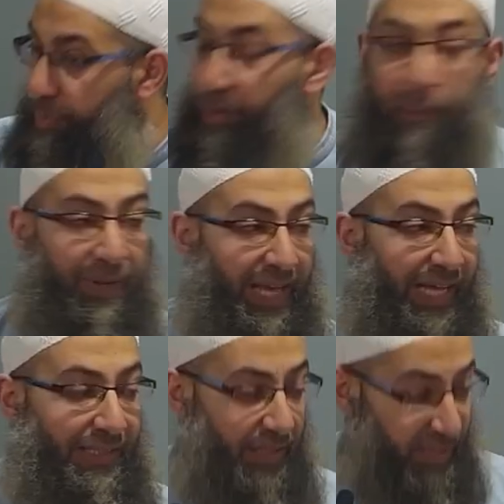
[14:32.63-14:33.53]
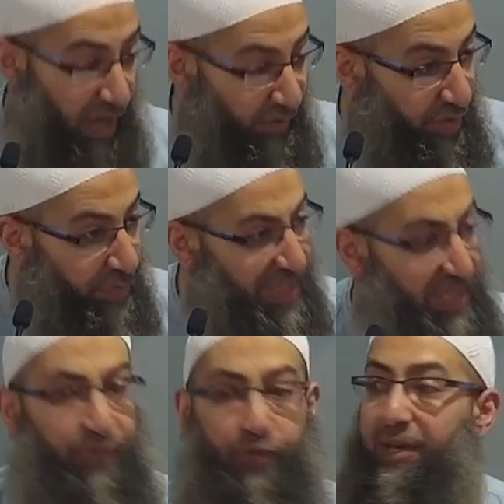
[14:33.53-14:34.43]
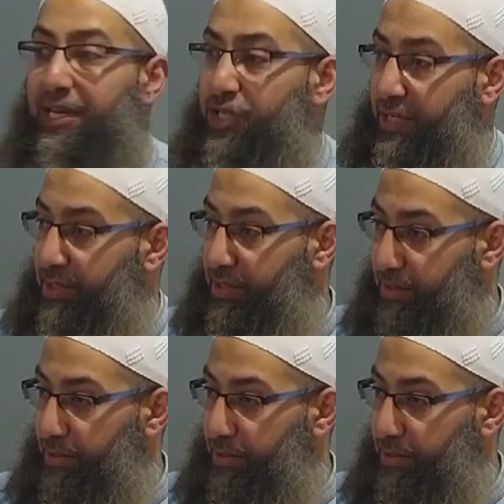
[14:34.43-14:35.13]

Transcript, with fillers: of the propagandas, of the misinformation,